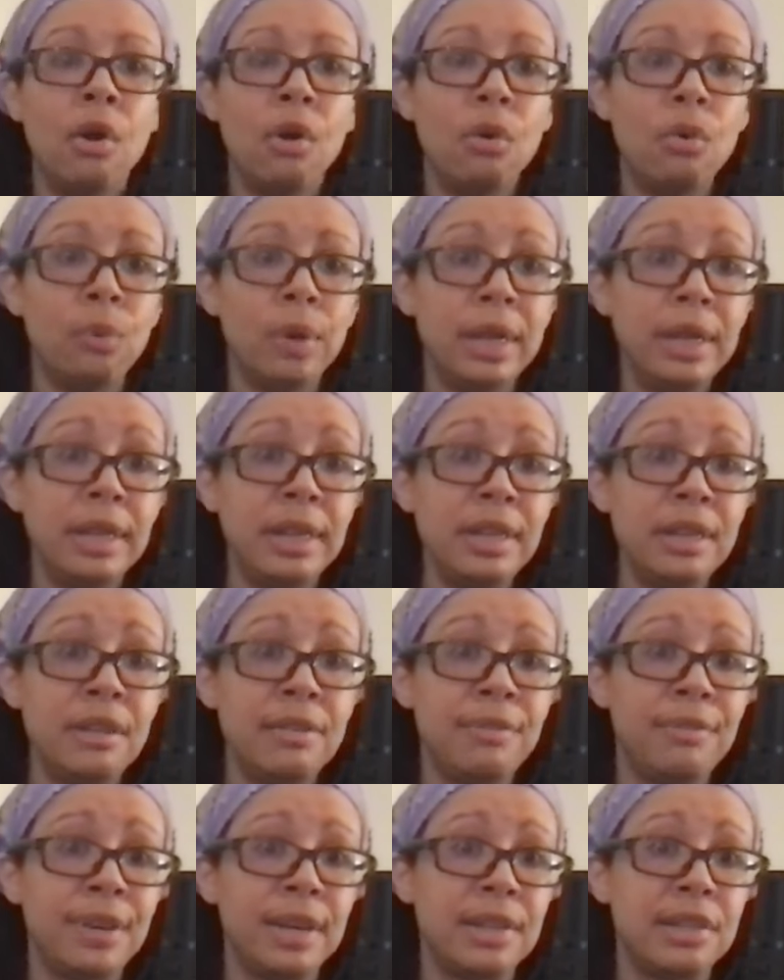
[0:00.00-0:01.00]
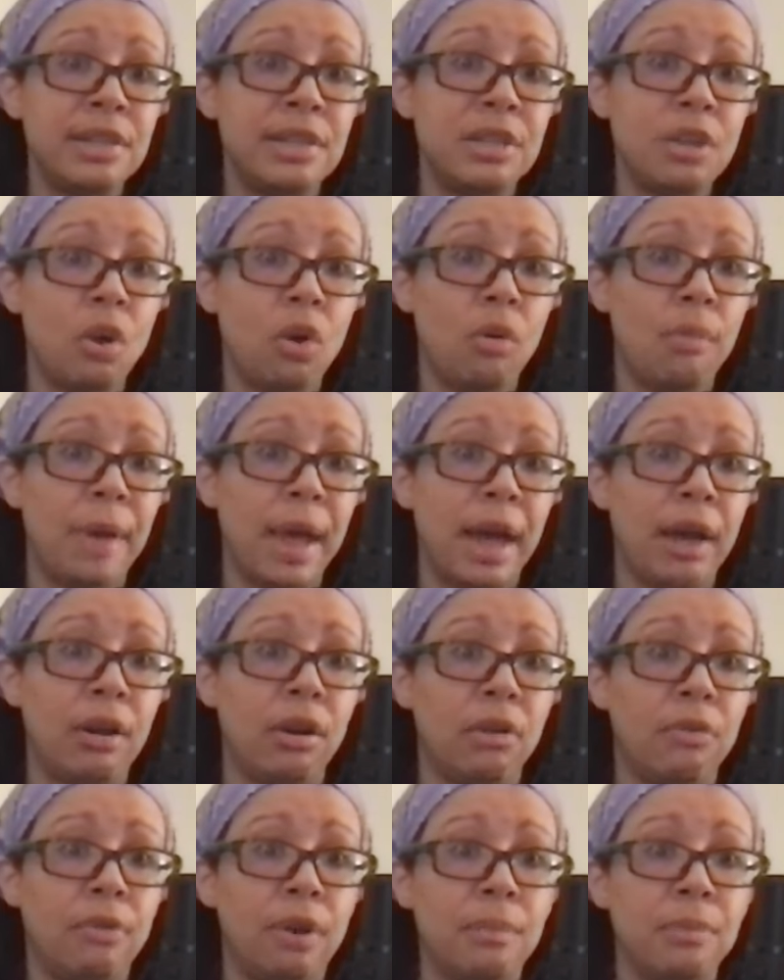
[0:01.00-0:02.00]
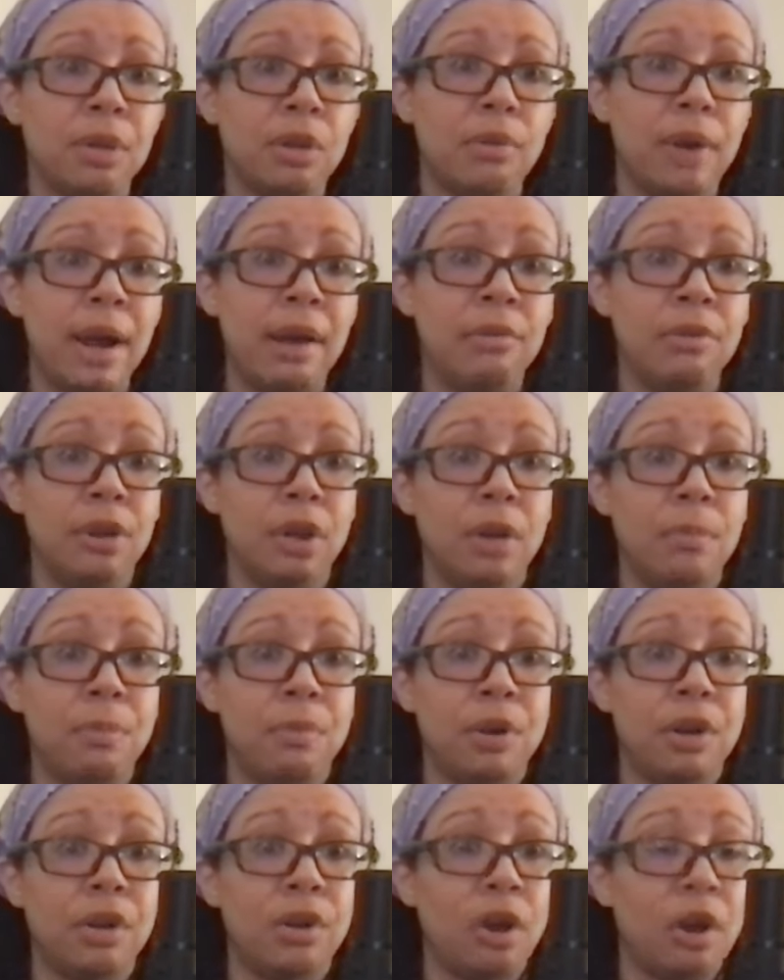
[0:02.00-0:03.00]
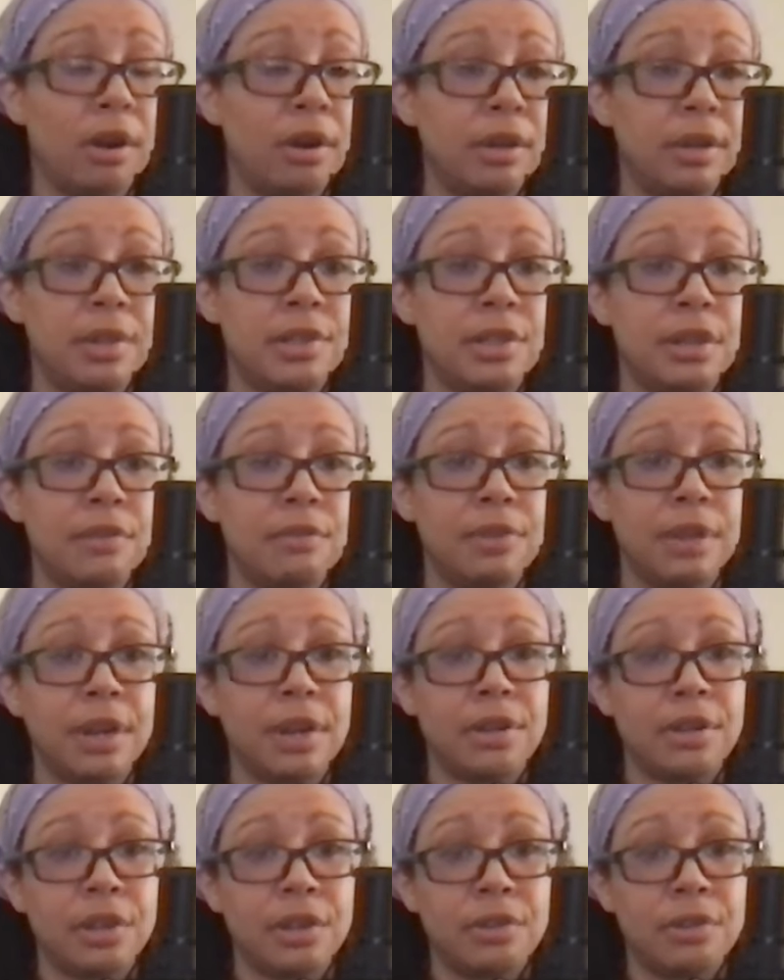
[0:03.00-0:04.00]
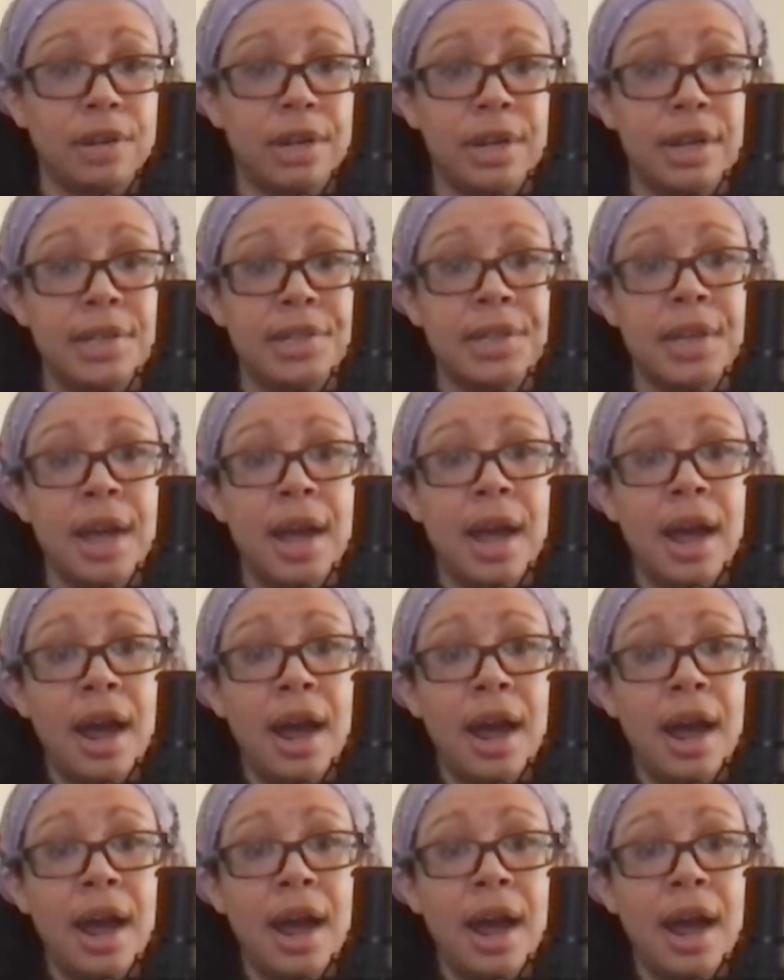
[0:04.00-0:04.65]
we need to fix this whole matter from the ground up regardless of their decrees.